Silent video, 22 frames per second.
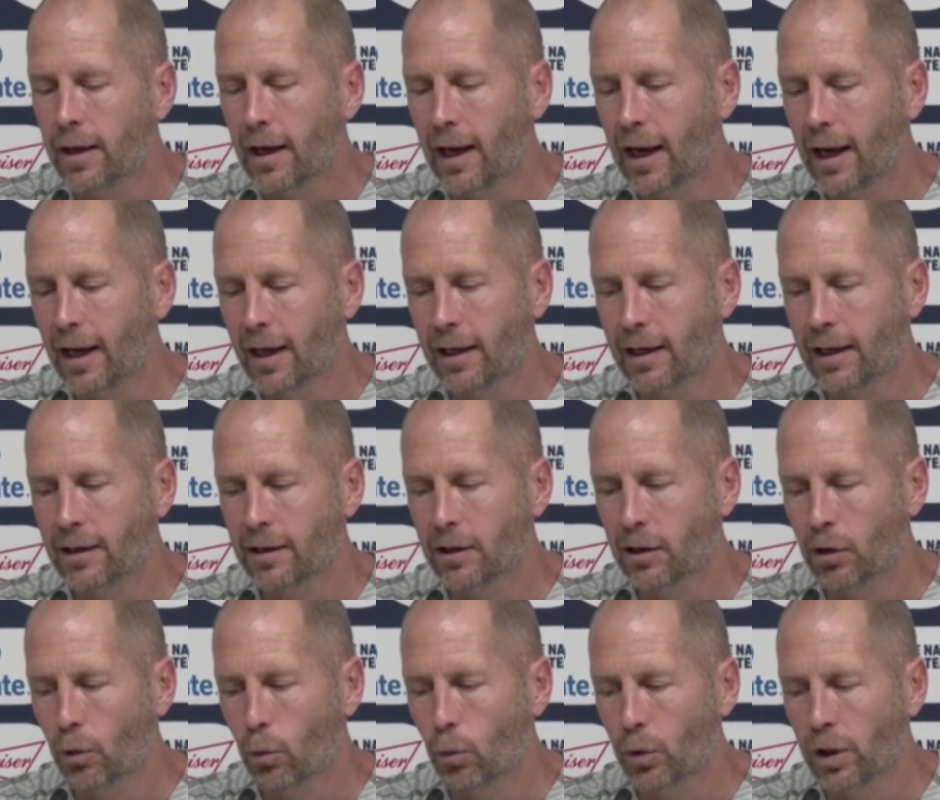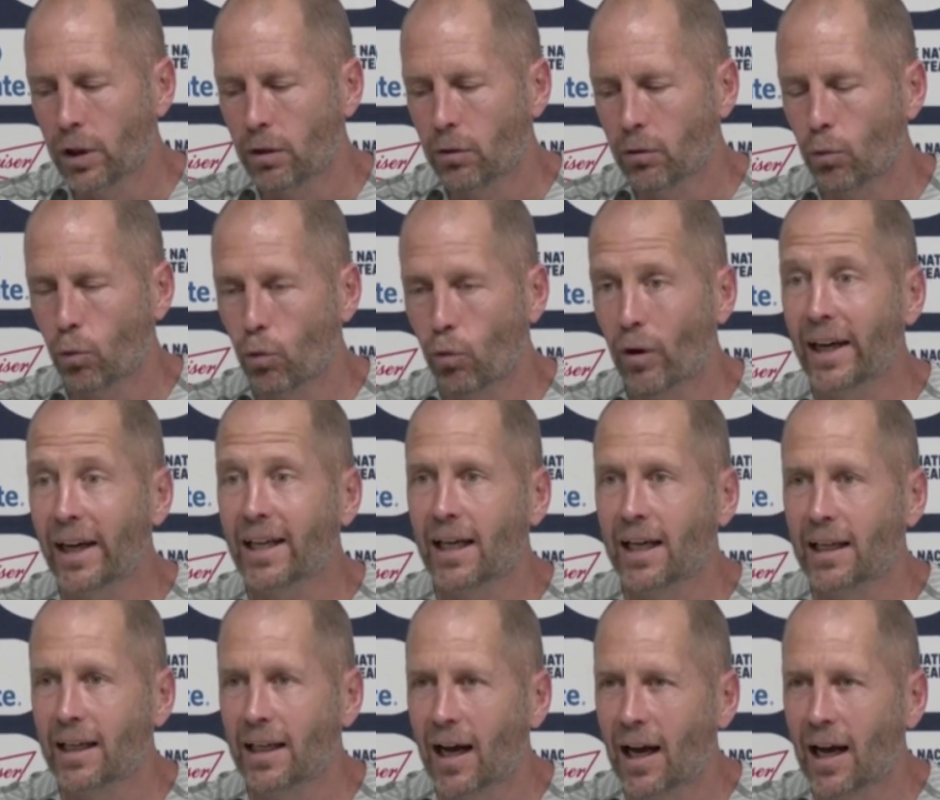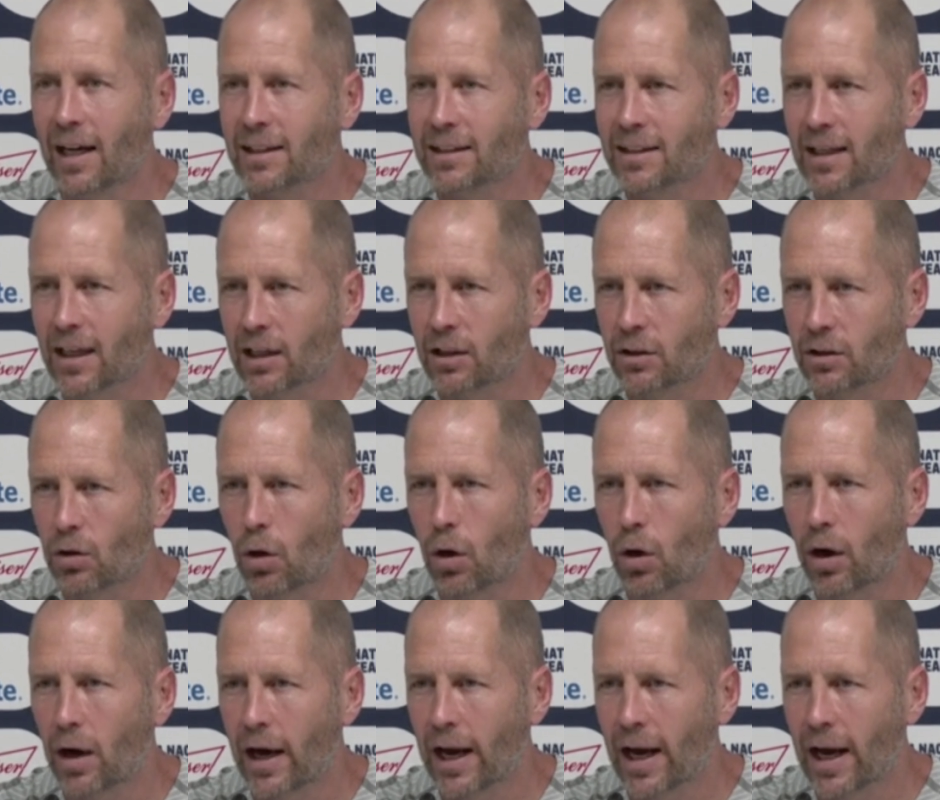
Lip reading: And, you know, we recognize that Qatar